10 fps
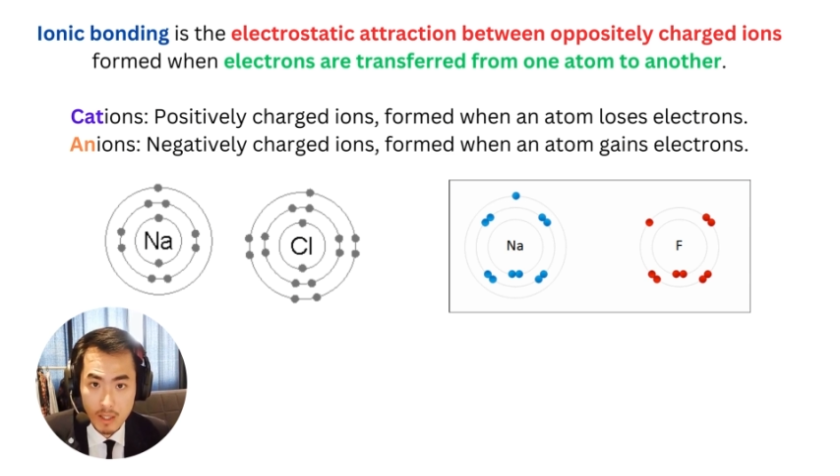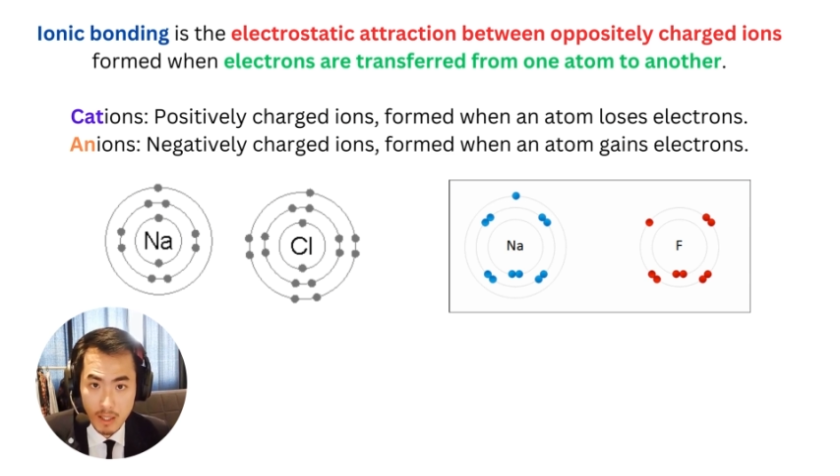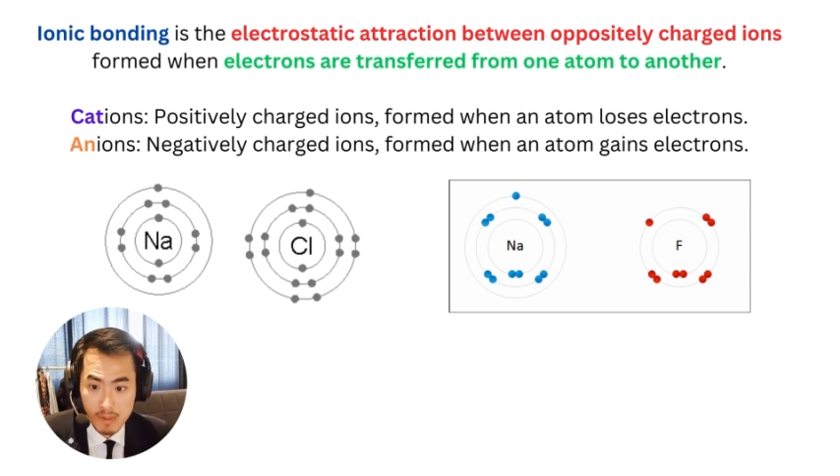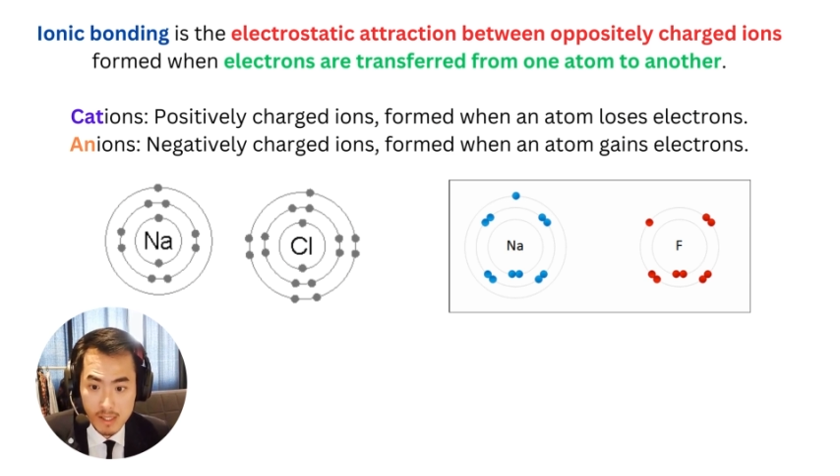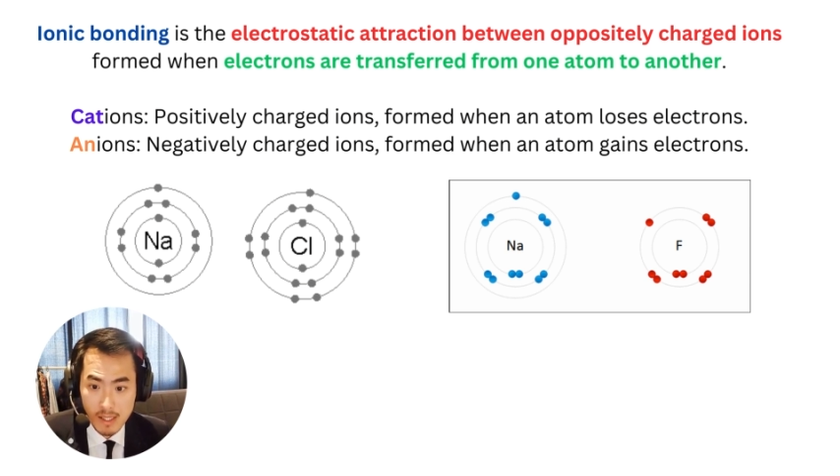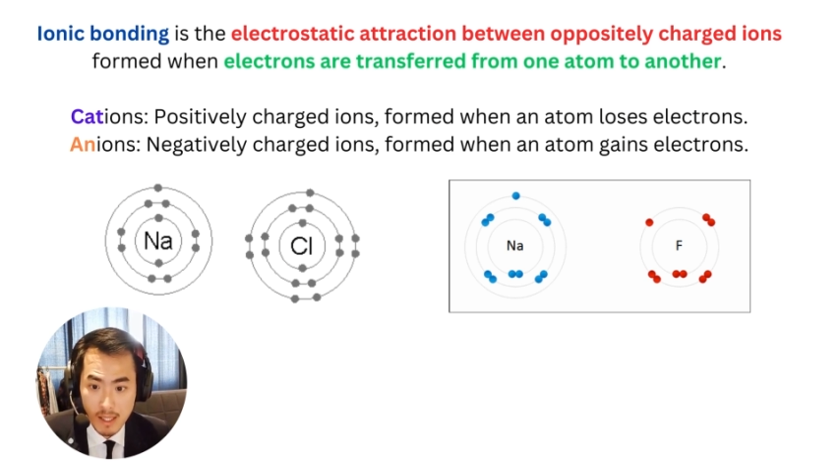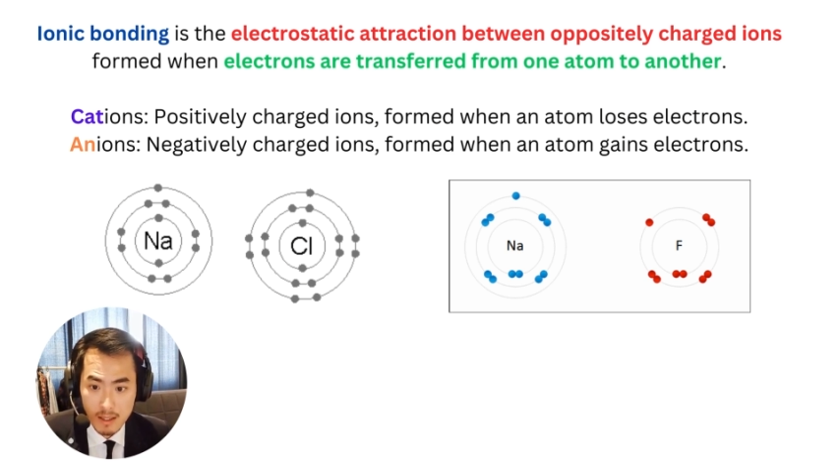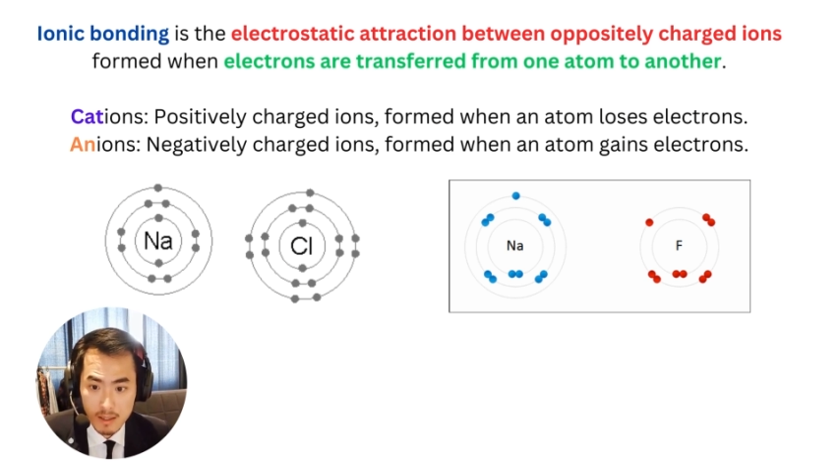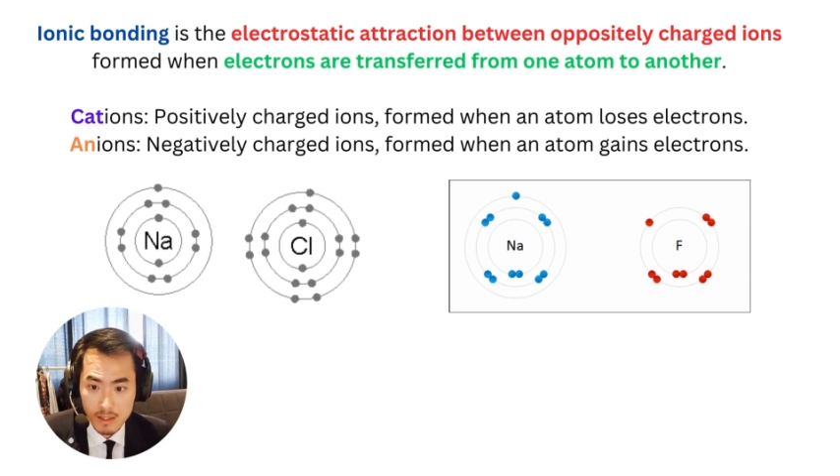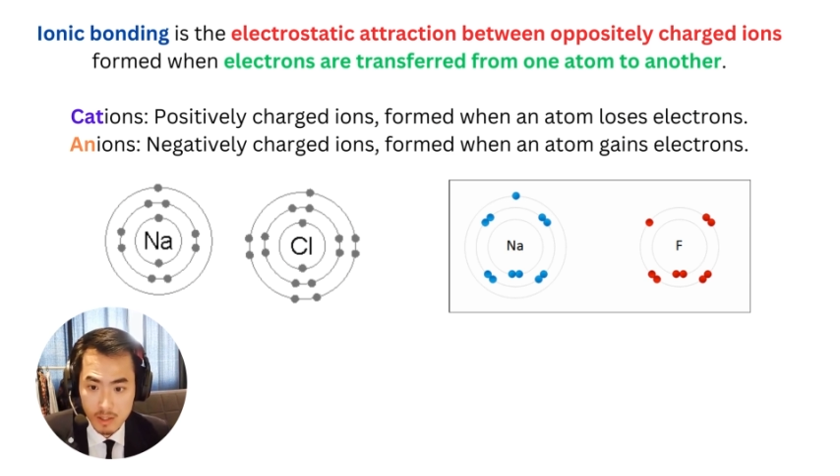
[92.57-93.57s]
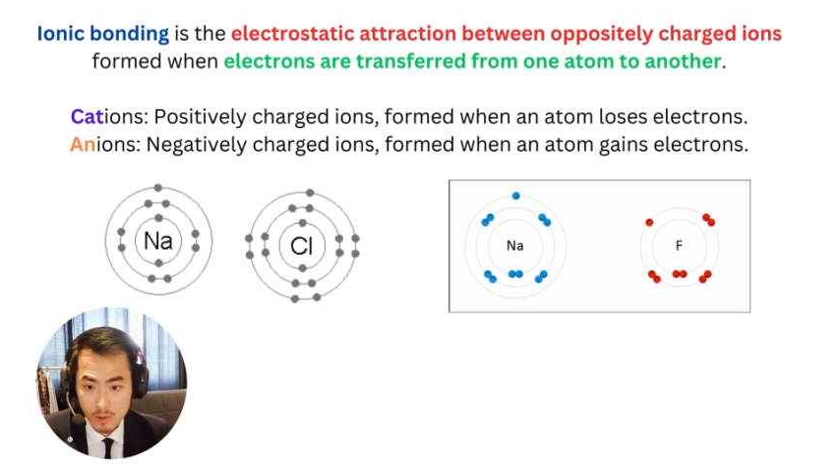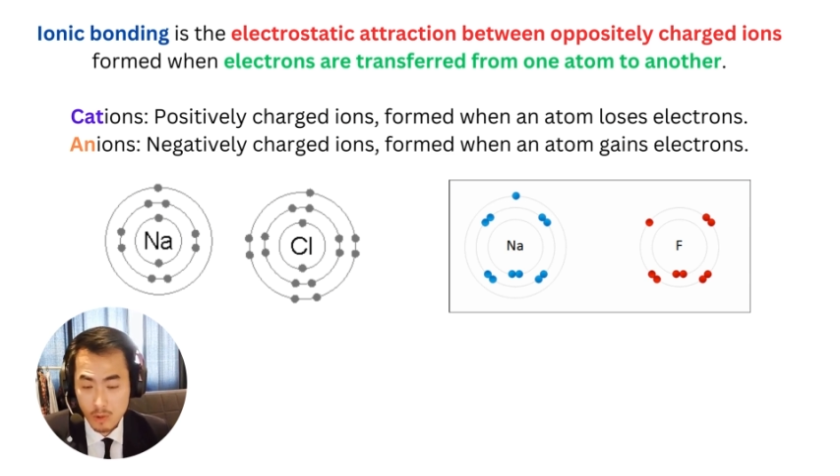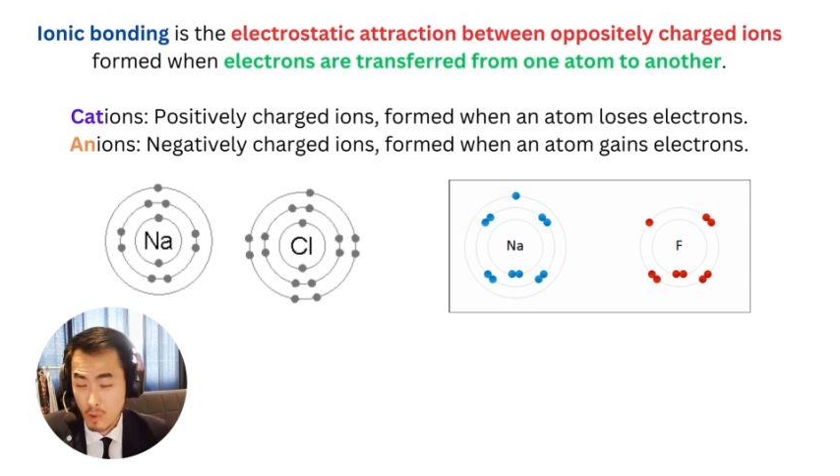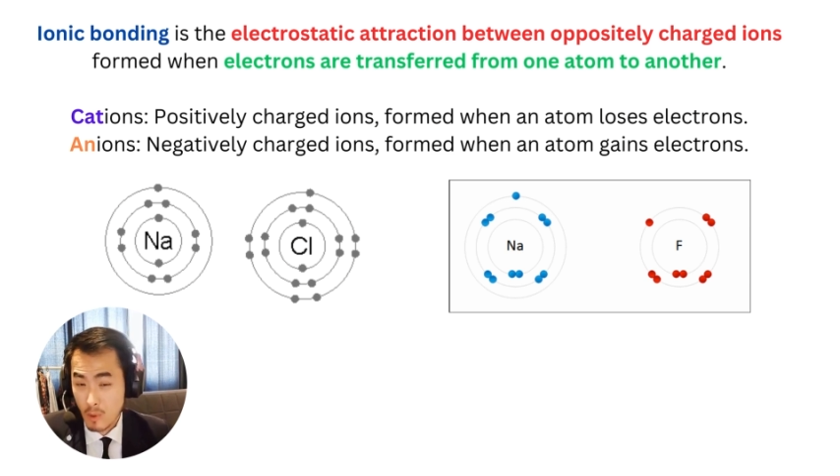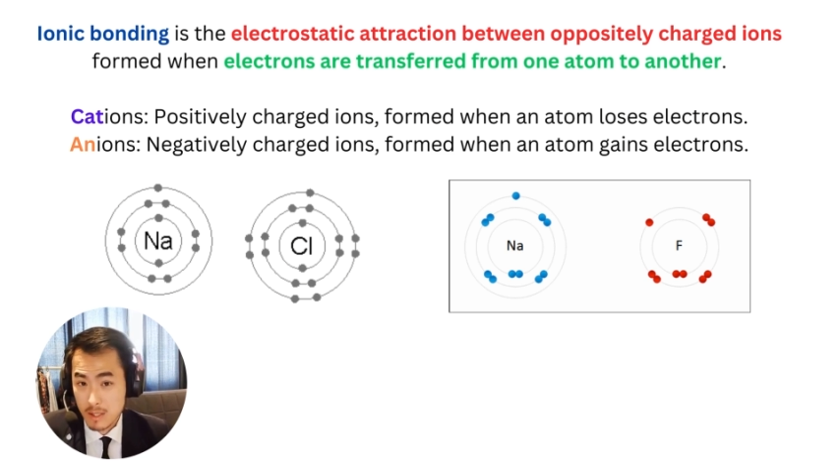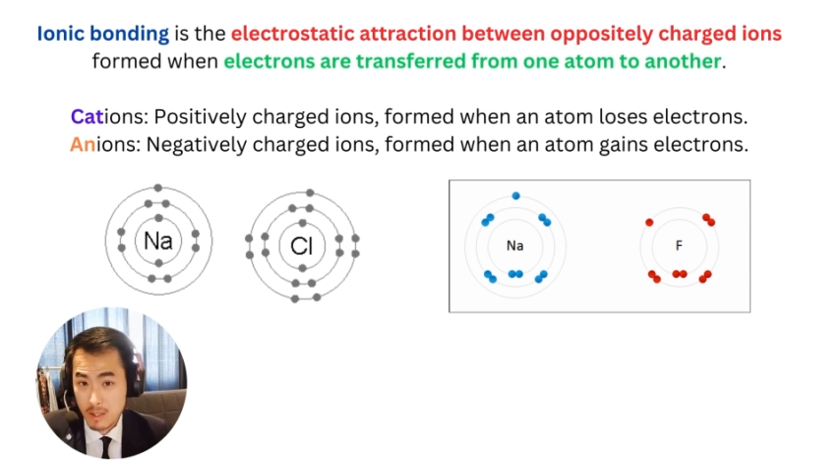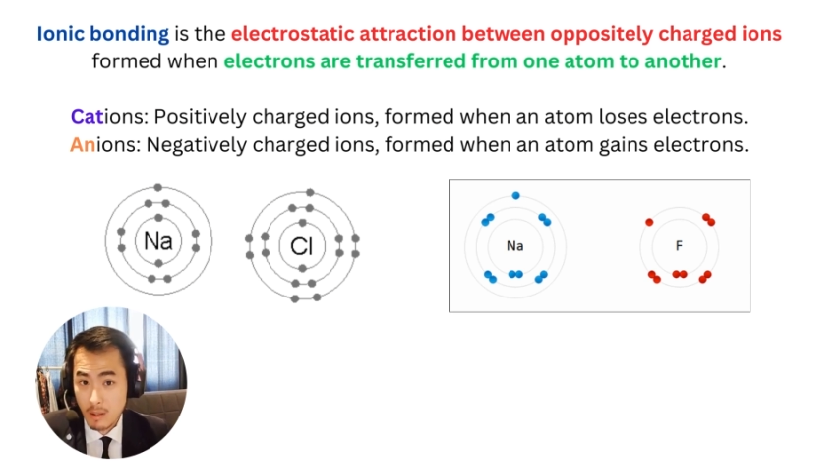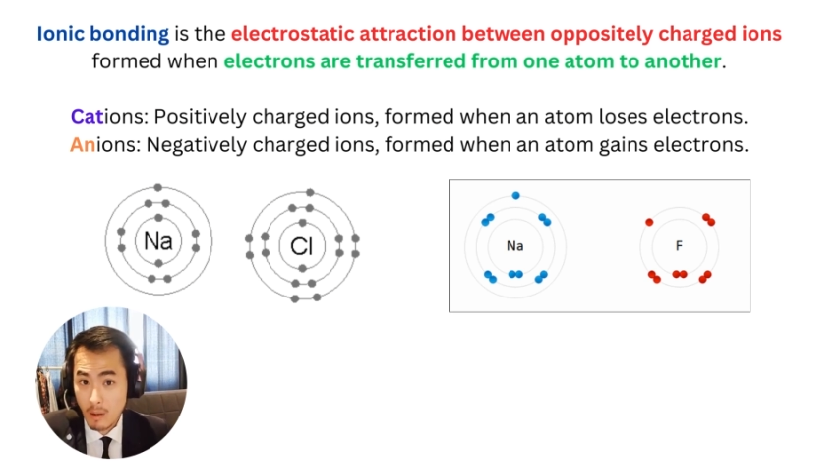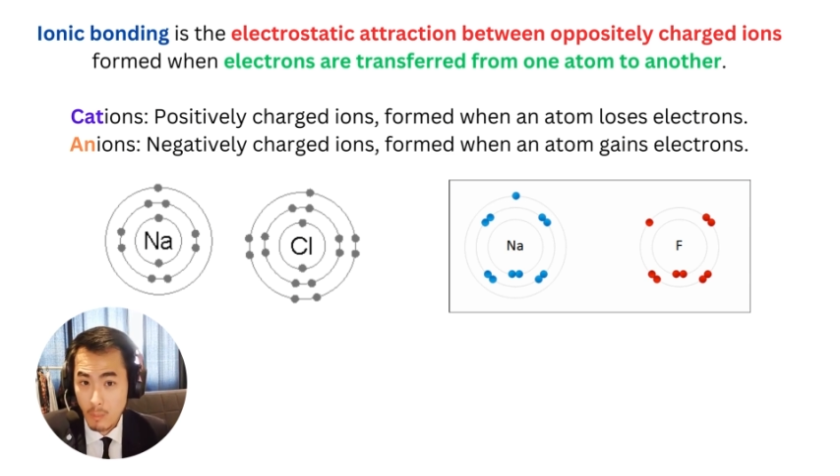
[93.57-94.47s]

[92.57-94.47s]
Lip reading: Can you see that? This is also known as a